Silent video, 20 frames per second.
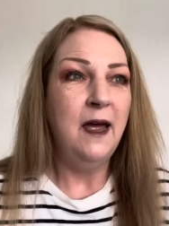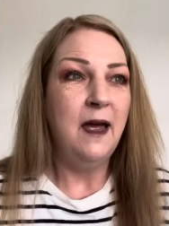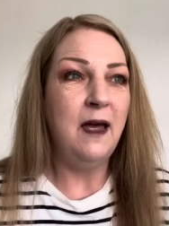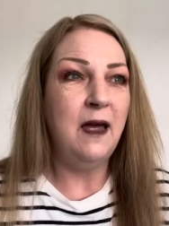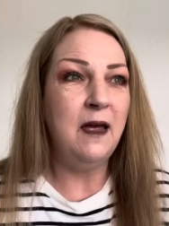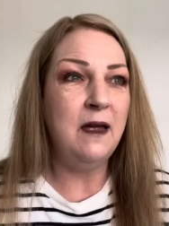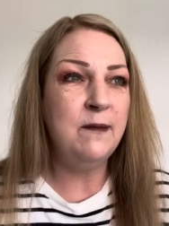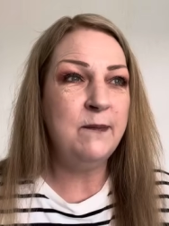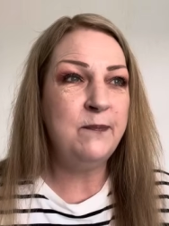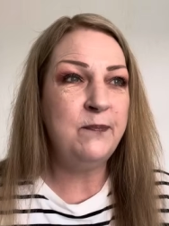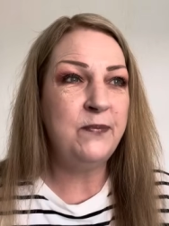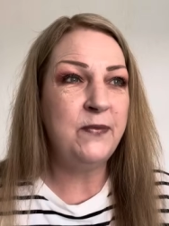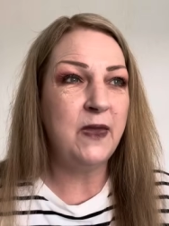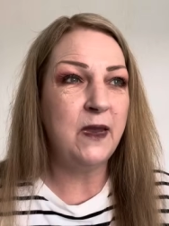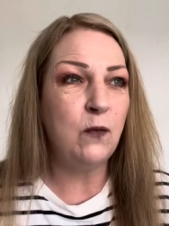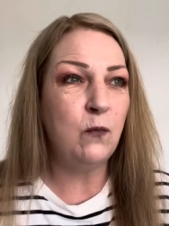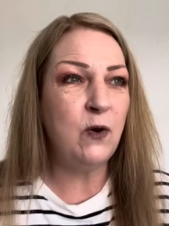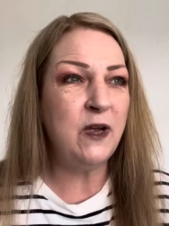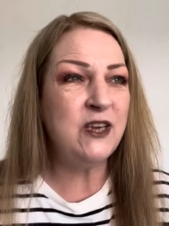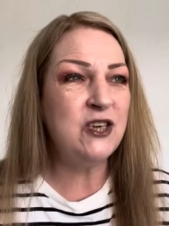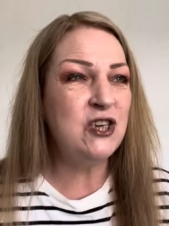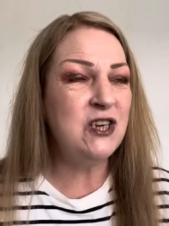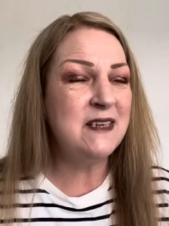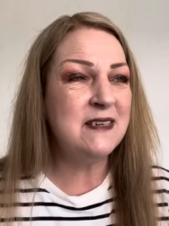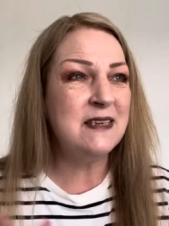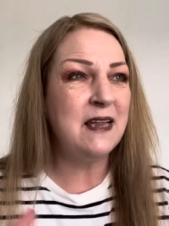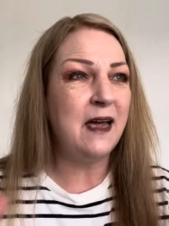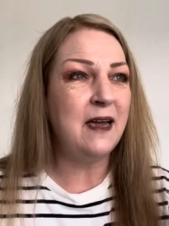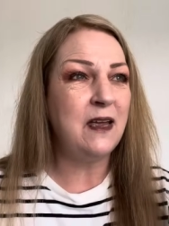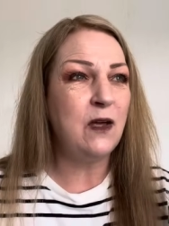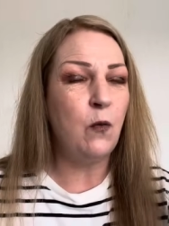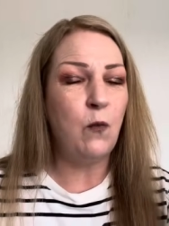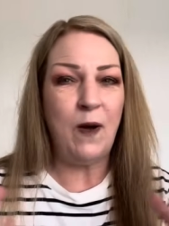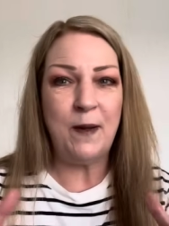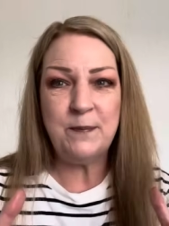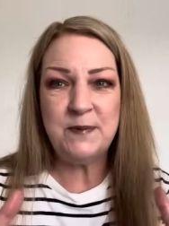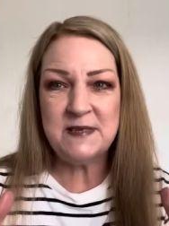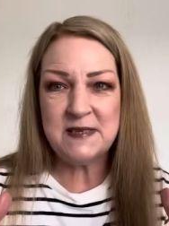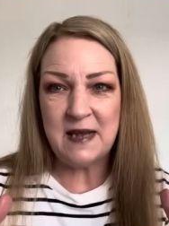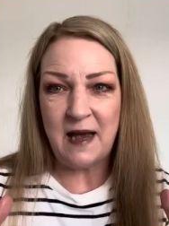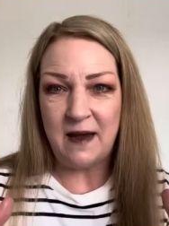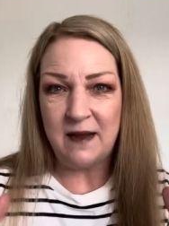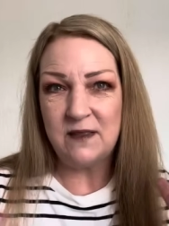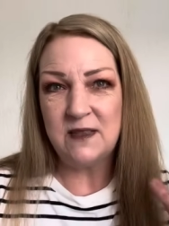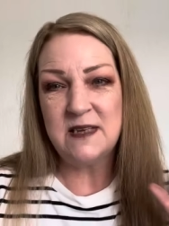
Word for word: um, which is like a website